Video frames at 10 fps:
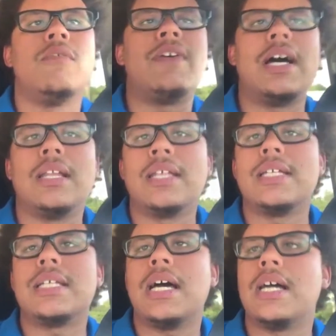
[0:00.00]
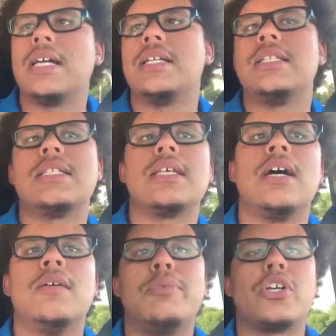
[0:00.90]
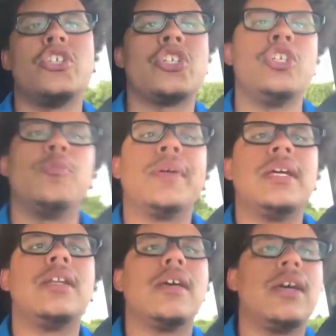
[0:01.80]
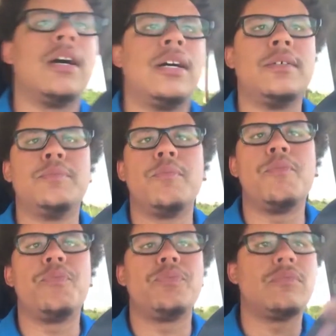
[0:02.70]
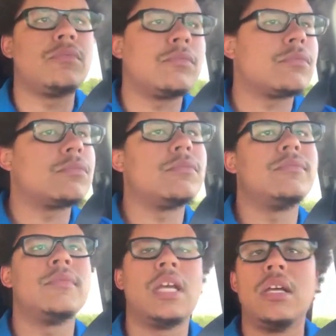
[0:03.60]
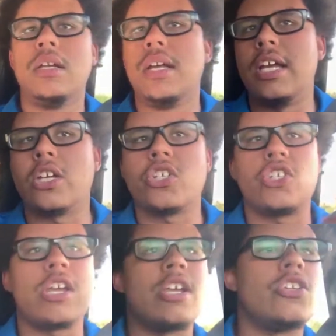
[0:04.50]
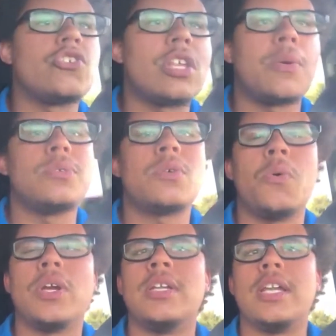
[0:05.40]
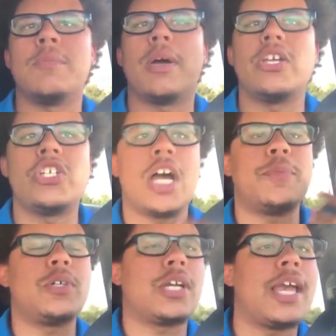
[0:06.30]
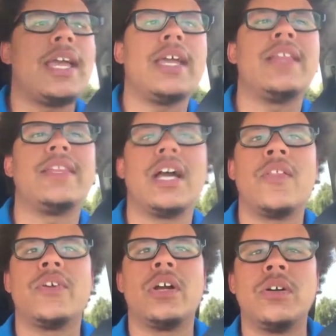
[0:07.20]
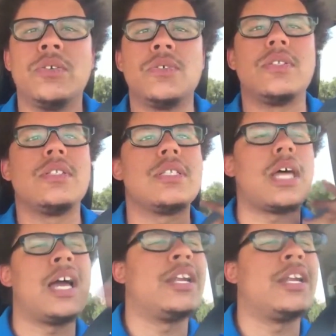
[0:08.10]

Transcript: Valentine's uh, Bookish Cupid um, exchange that was coordinated by Chapter Kate and the other hosts.